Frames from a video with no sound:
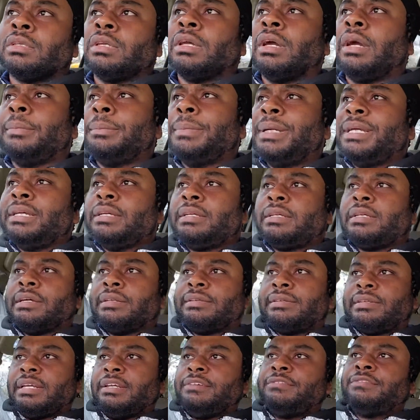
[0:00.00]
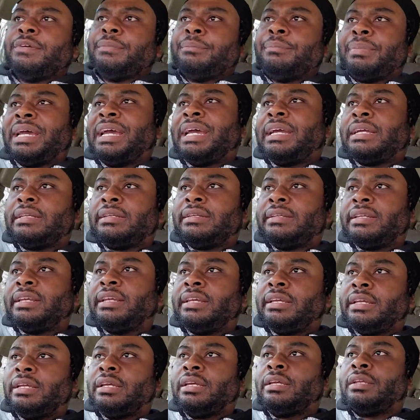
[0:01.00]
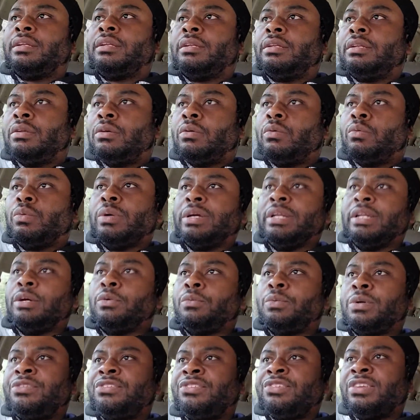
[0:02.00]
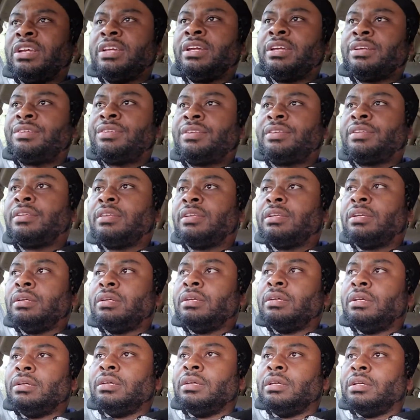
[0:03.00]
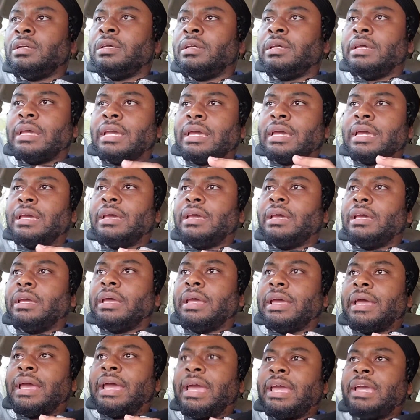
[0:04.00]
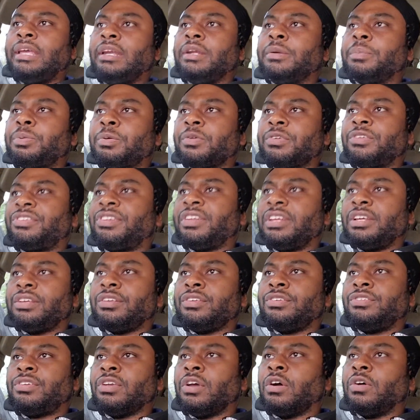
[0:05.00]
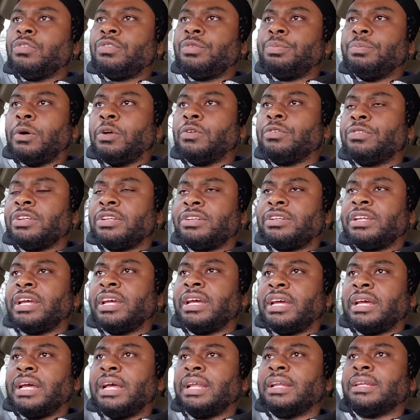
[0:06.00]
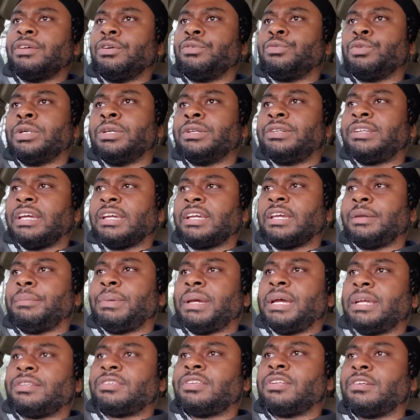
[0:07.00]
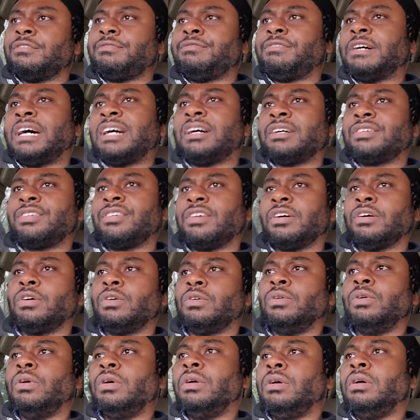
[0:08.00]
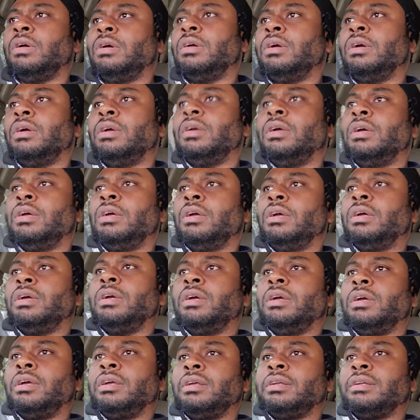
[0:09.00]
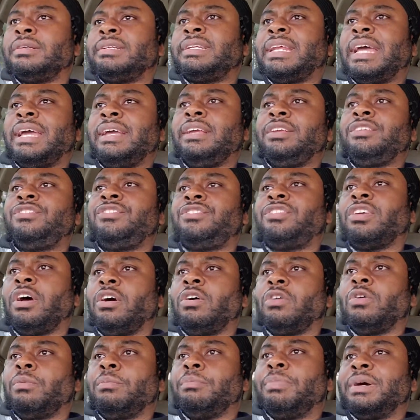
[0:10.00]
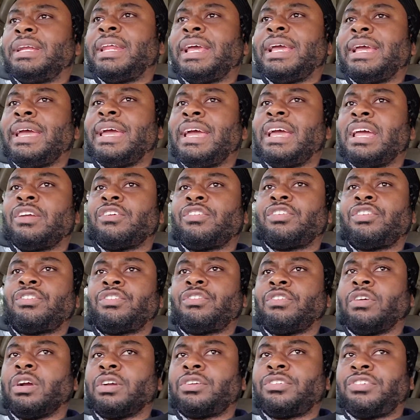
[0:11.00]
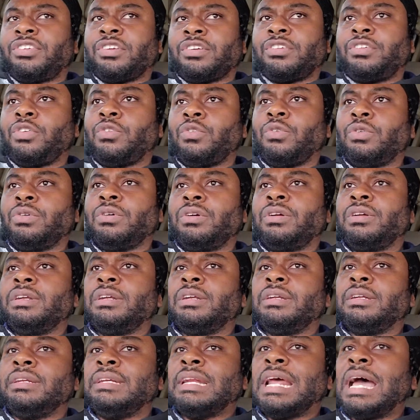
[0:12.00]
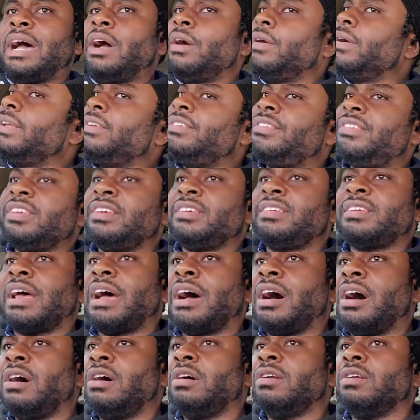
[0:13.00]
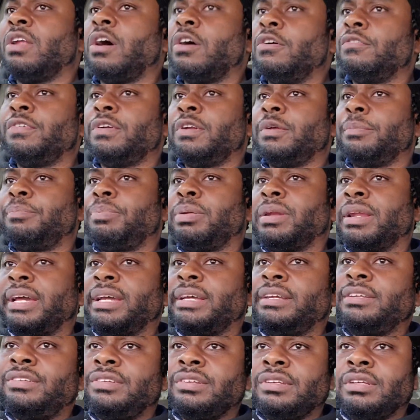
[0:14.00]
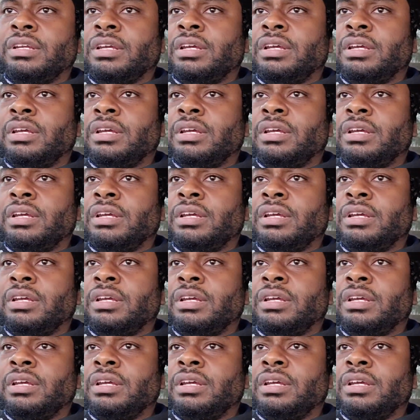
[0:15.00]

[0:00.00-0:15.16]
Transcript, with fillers: I mean, because even back then, when it was just 80% jokes most of the time, I know we'll take it back to the foxhole they joke, but they had structure to it. Now it's just all over the place.